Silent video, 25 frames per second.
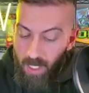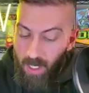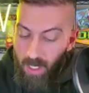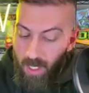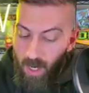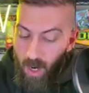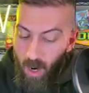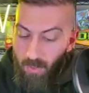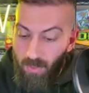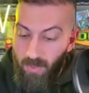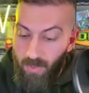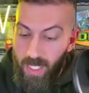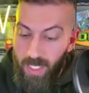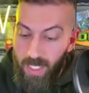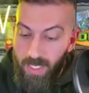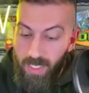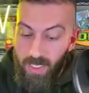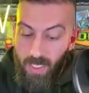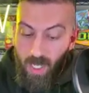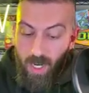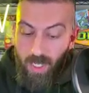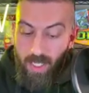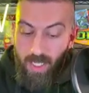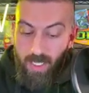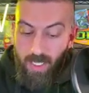hopefully it's
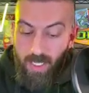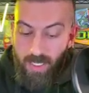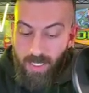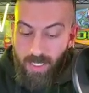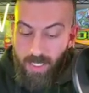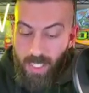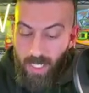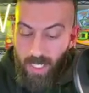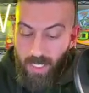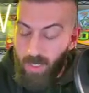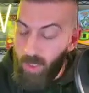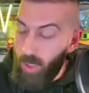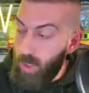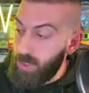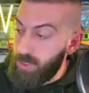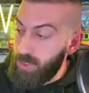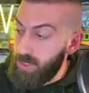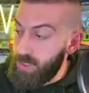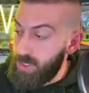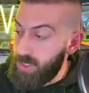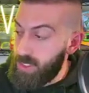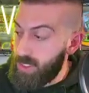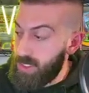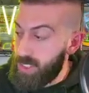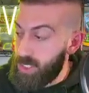starting to get
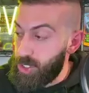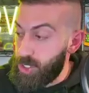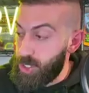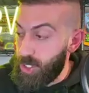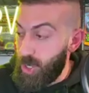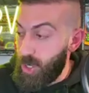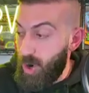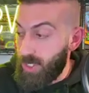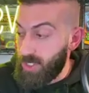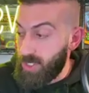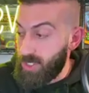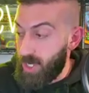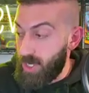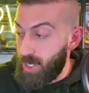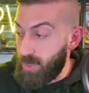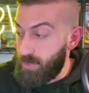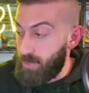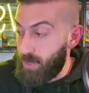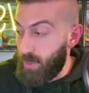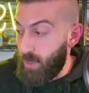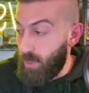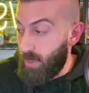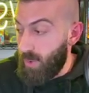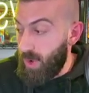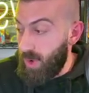closer to the Charizard
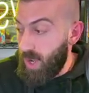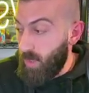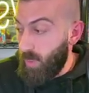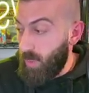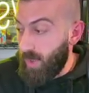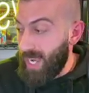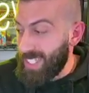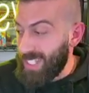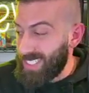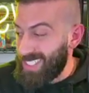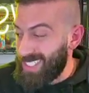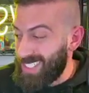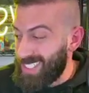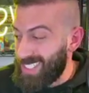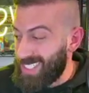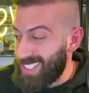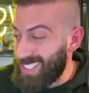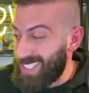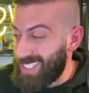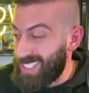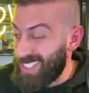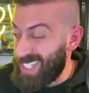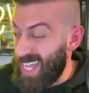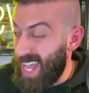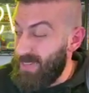pool. We got
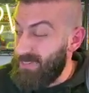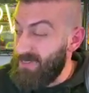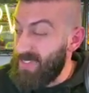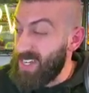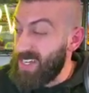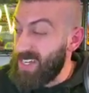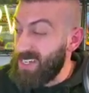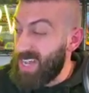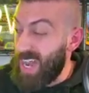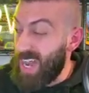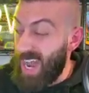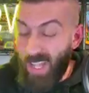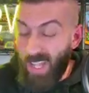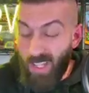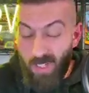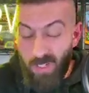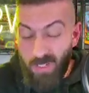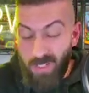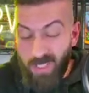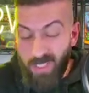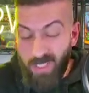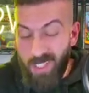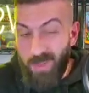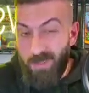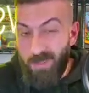seven
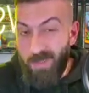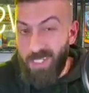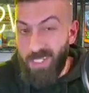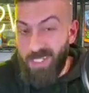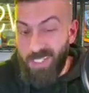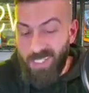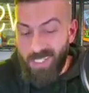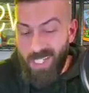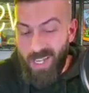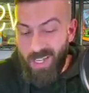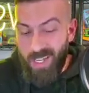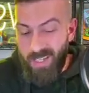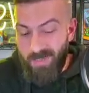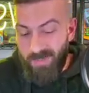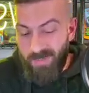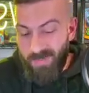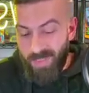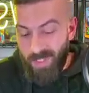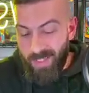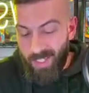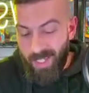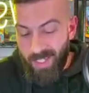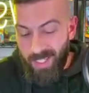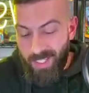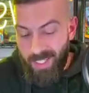hollows in, I'm going to say.
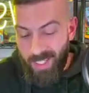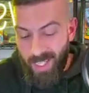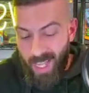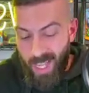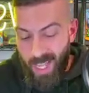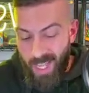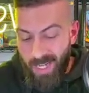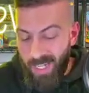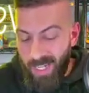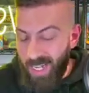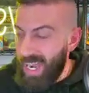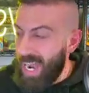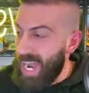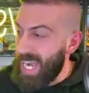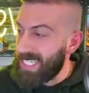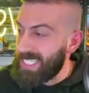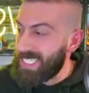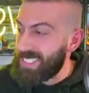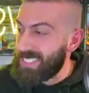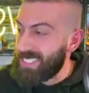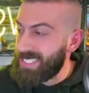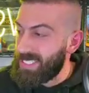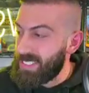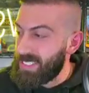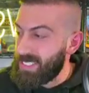Again, I
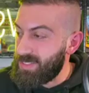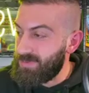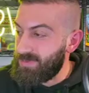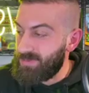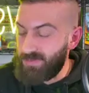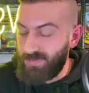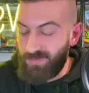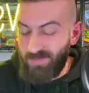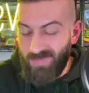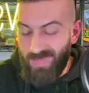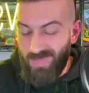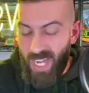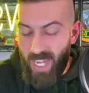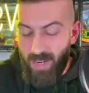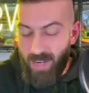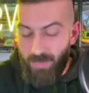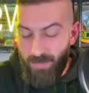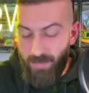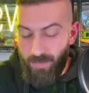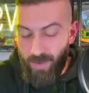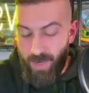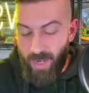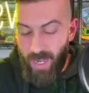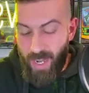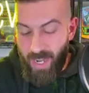kind of
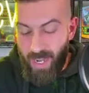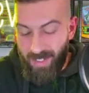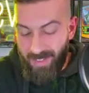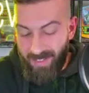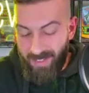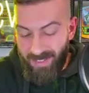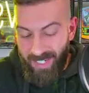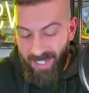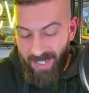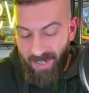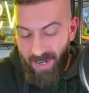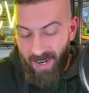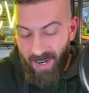forgot here,